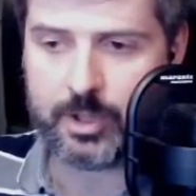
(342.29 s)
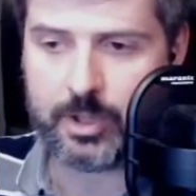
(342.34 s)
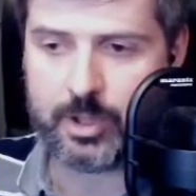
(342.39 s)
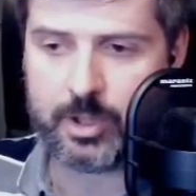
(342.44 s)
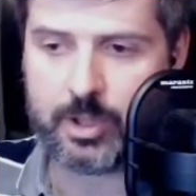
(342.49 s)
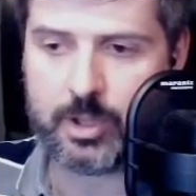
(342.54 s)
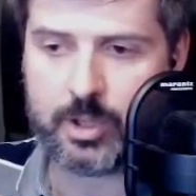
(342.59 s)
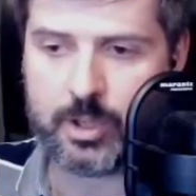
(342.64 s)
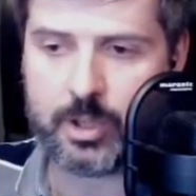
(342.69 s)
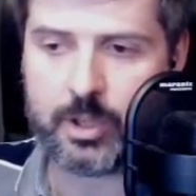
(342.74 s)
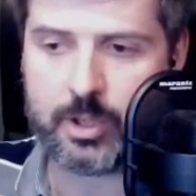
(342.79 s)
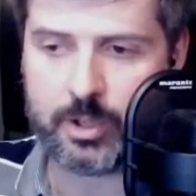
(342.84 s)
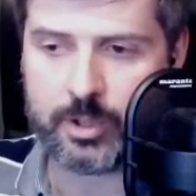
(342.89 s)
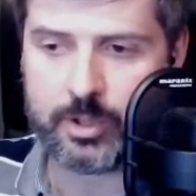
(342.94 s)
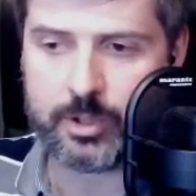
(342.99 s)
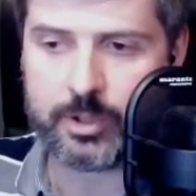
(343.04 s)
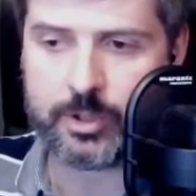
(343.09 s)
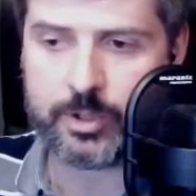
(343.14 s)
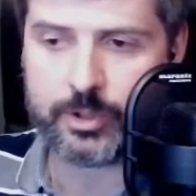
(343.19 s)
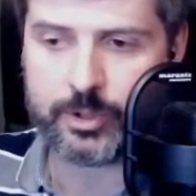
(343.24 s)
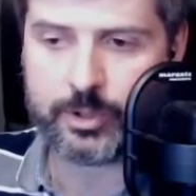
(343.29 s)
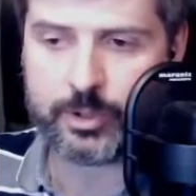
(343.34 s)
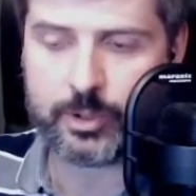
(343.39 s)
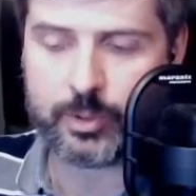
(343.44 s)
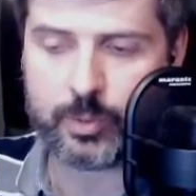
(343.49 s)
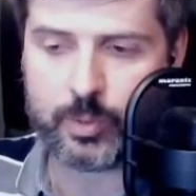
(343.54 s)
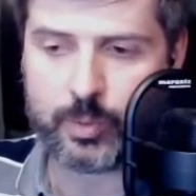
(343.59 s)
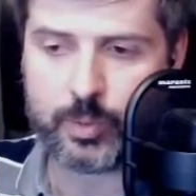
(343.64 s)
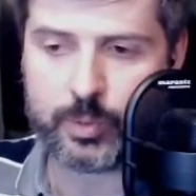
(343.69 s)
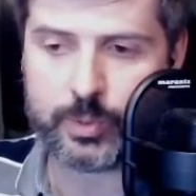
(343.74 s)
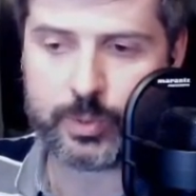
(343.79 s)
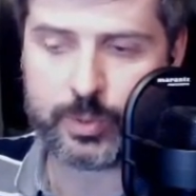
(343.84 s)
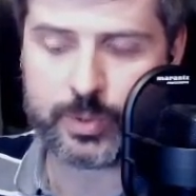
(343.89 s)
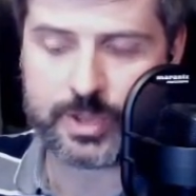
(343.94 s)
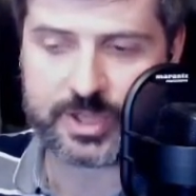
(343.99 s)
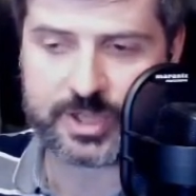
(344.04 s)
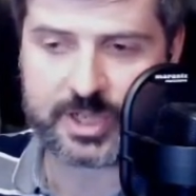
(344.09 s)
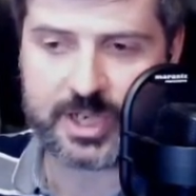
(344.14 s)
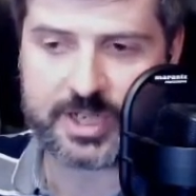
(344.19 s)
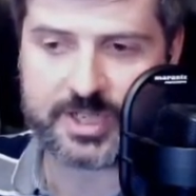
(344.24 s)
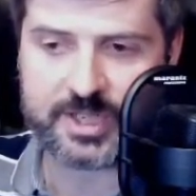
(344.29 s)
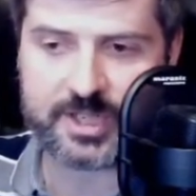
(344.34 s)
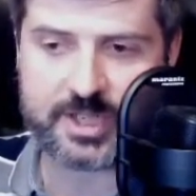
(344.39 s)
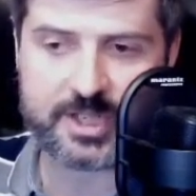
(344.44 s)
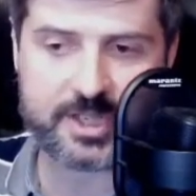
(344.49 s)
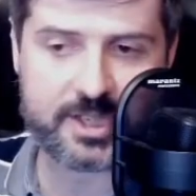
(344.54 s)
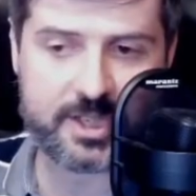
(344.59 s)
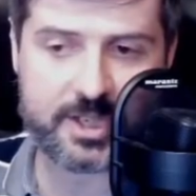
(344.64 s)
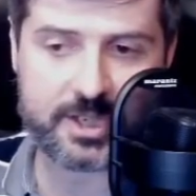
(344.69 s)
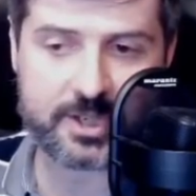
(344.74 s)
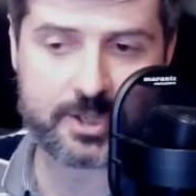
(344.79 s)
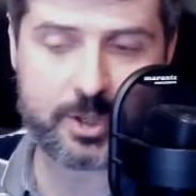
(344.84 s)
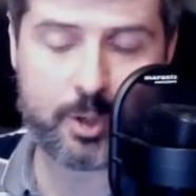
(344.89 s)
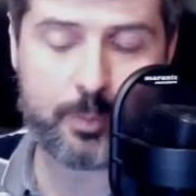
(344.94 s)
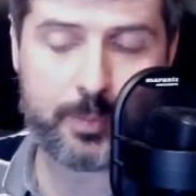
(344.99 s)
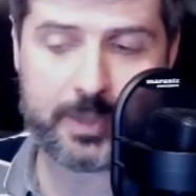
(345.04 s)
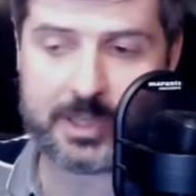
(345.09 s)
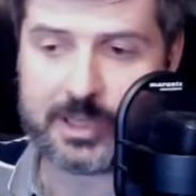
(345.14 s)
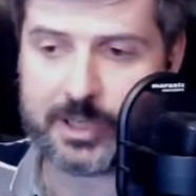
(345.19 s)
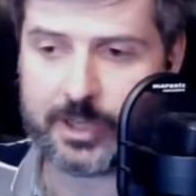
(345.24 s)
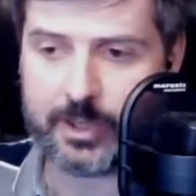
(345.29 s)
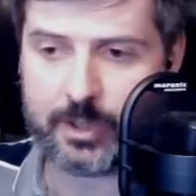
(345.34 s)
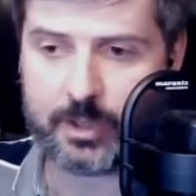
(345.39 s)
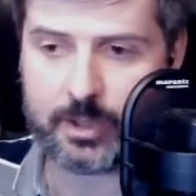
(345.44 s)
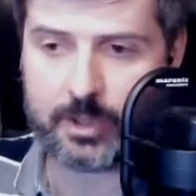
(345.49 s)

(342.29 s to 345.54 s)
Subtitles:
to discuss these things openly.